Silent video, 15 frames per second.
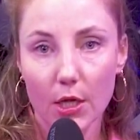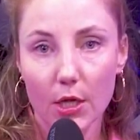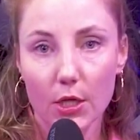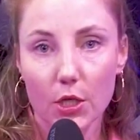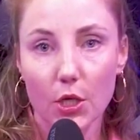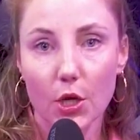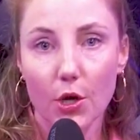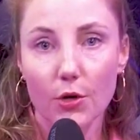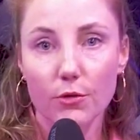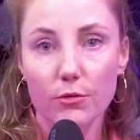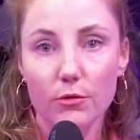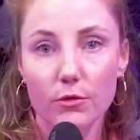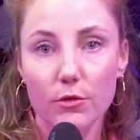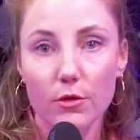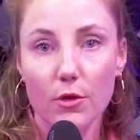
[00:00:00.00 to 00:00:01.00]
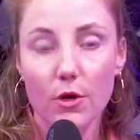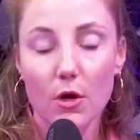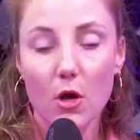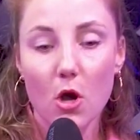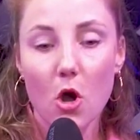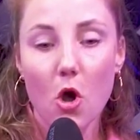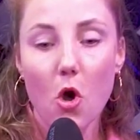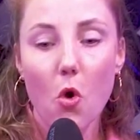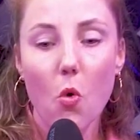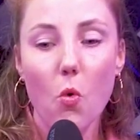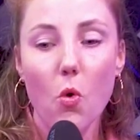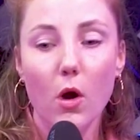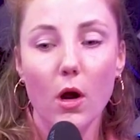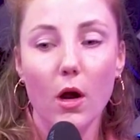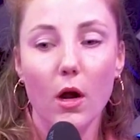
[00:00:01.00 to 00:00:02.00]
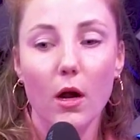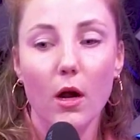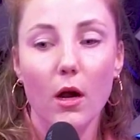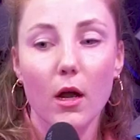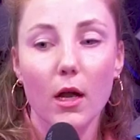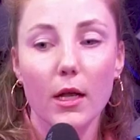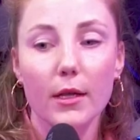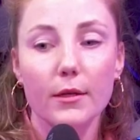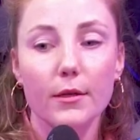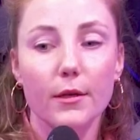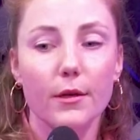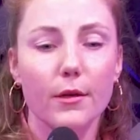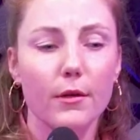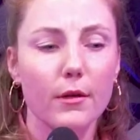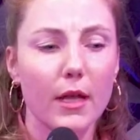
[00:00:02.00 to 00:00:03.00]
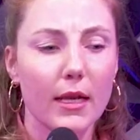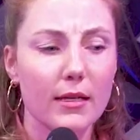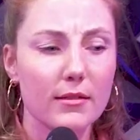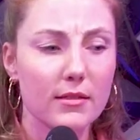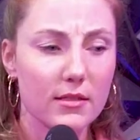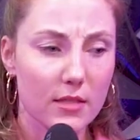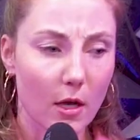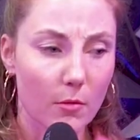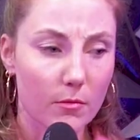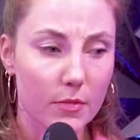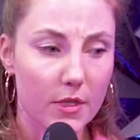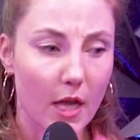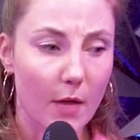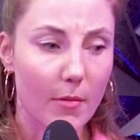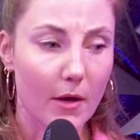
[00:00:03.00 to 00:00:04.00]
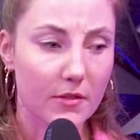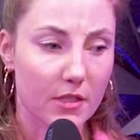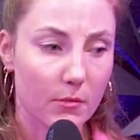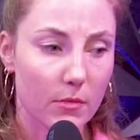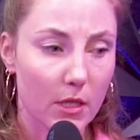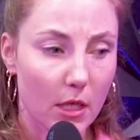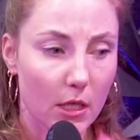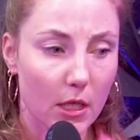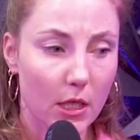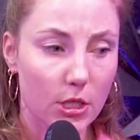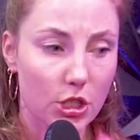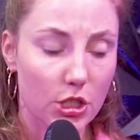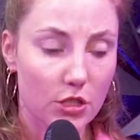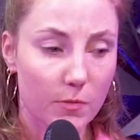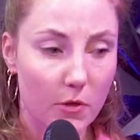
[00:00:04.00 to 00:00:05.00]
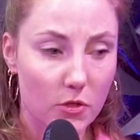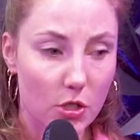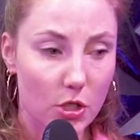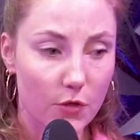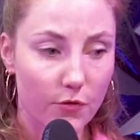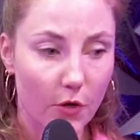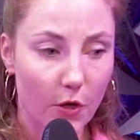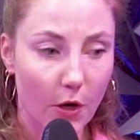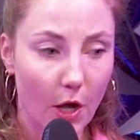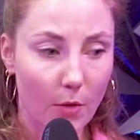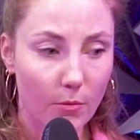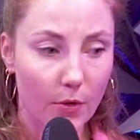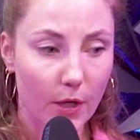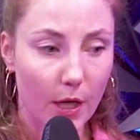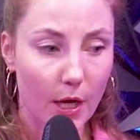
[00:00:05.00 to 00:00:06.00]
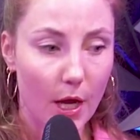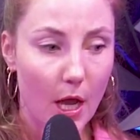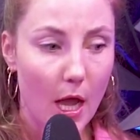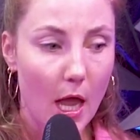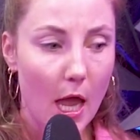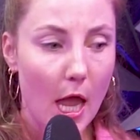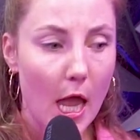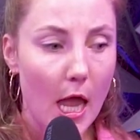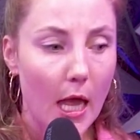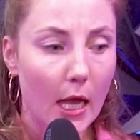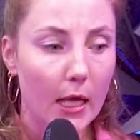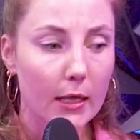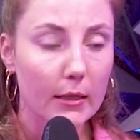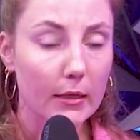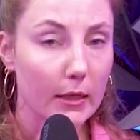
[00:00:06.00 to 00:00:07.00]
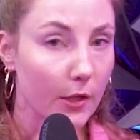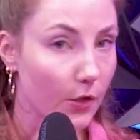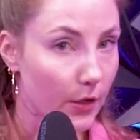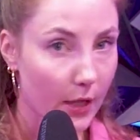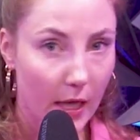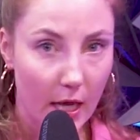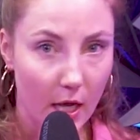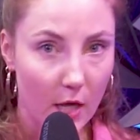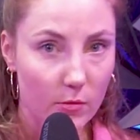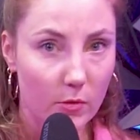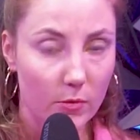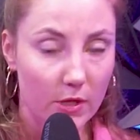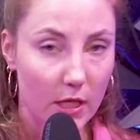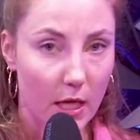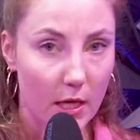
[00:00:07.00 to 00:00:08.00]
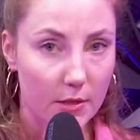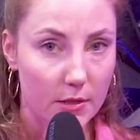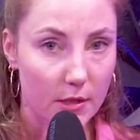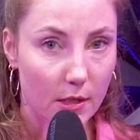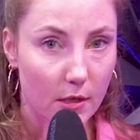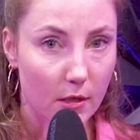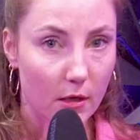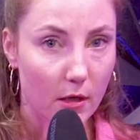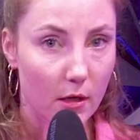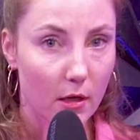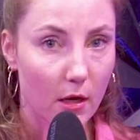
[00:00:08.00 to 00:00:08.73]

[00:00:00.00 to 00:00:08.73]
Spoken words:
You know? Or getting stumped about something that she's supposed to do for her company, literally can't come up with the answer,